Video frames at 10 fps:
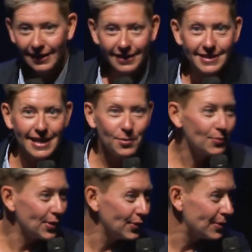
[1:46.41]
Does anyone
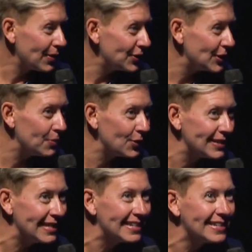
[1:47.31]
work with a precious
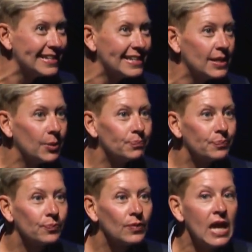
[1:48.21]
person?
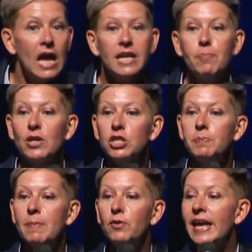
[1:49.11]
Yeah, precious
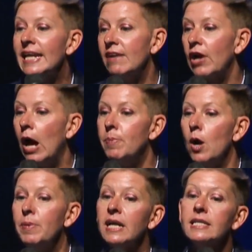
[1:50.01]
people, they can never help out
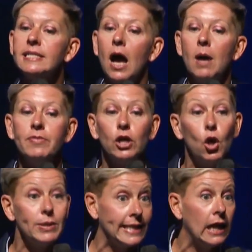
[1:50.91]
because they're
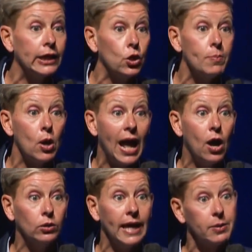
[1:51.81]
always telling you about
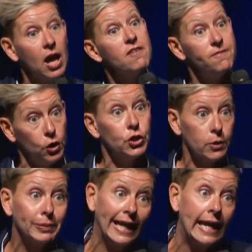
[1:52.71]
how, like, full their
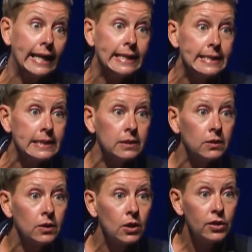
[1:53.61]
plate is.
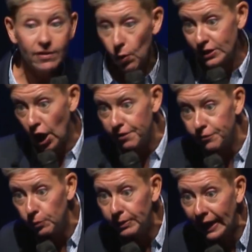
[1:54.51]
They've always got a
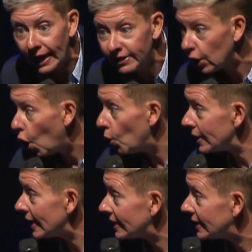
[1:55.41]
full plate. They
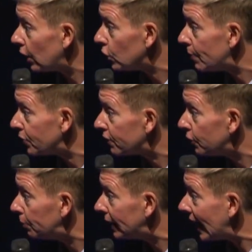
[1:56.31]
always like to tell you about their
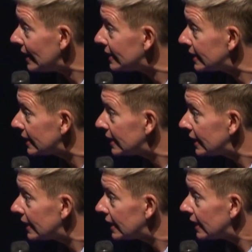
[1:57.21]
full plate.
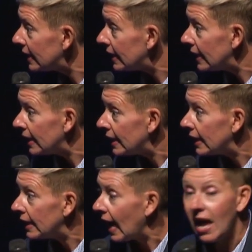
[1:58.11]

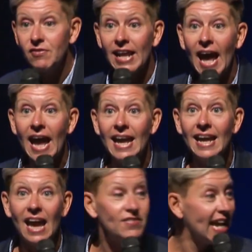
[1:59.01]
Every day
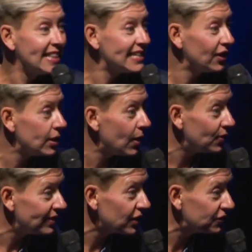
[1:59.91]
they tell you
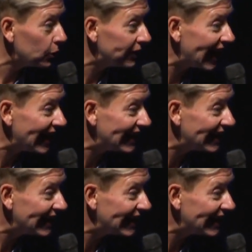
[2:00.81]
about their full plate.